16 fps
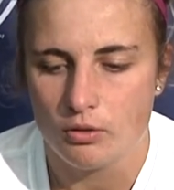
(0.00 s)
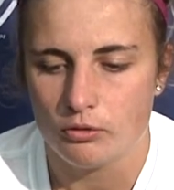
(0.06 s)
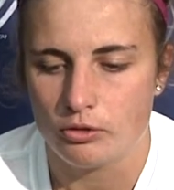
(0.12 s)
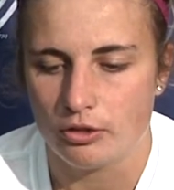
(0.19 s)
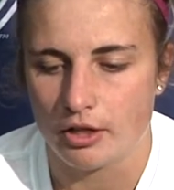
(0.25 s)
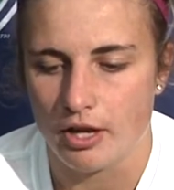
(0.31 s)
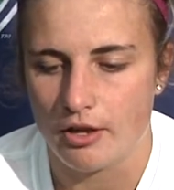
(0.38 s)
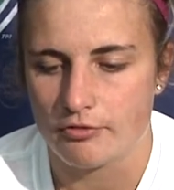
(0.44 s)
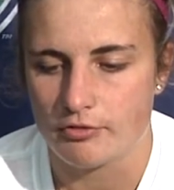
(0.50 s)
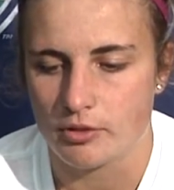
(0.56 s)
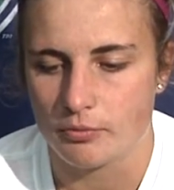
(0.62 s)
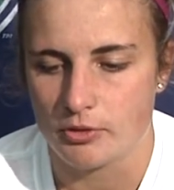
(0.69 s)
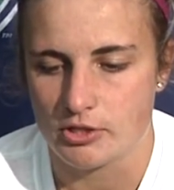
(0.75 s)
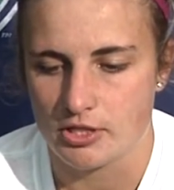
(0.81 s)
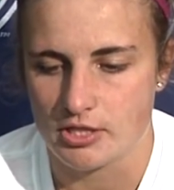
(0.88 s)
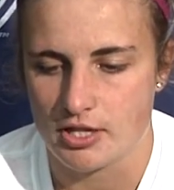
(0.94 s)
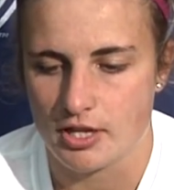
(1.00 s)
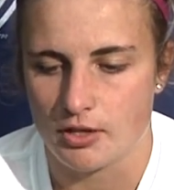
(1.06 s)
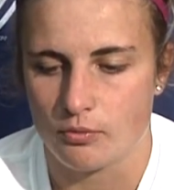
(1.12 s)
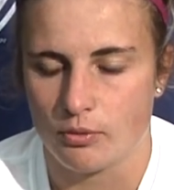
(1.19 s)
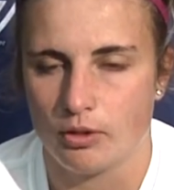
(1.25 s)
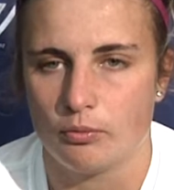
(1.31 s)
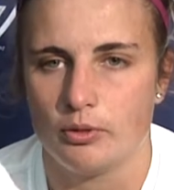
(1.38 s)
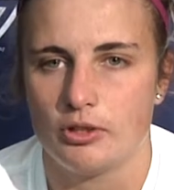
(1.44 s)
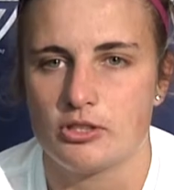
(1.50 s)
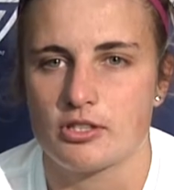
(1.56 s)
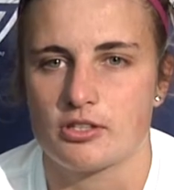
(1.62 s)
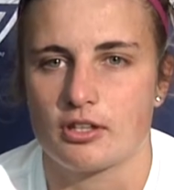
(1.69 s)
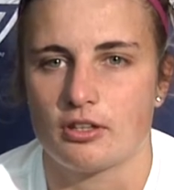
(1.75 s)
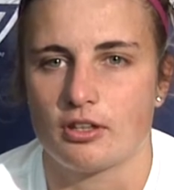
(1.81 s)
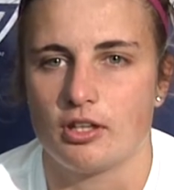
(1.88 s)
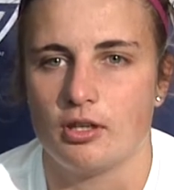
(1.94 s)
during halftime we just said, well, we're just
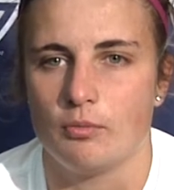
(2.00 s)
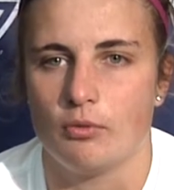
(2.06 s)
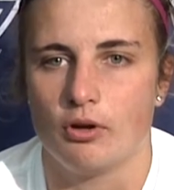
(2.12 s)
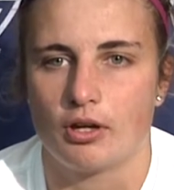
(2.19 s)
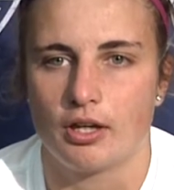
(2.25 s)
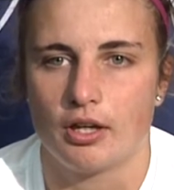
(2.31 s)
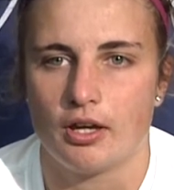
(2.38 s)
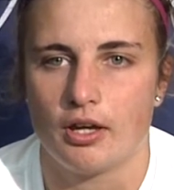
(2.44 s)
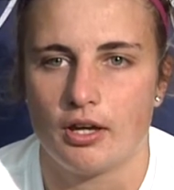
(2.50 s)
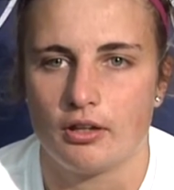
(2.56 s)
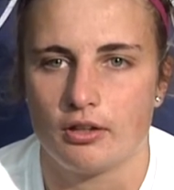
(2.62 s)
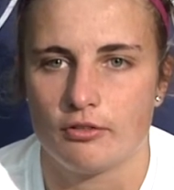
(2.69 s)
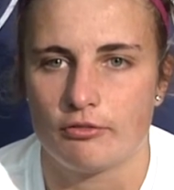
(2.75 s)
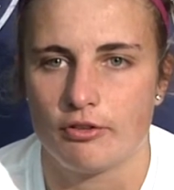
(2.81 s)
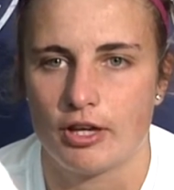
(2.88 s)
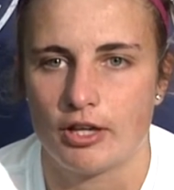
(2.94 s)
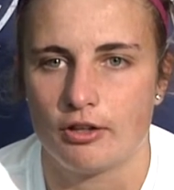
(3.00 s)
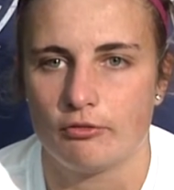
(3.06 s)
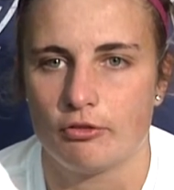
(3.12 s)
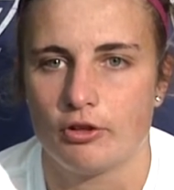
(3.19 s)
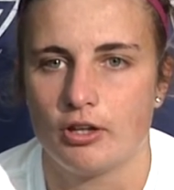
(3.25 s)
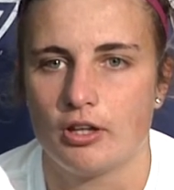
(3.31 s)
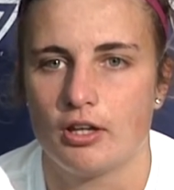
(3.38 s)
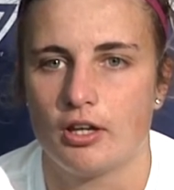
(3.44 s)
going to keep working hard and fighting for it,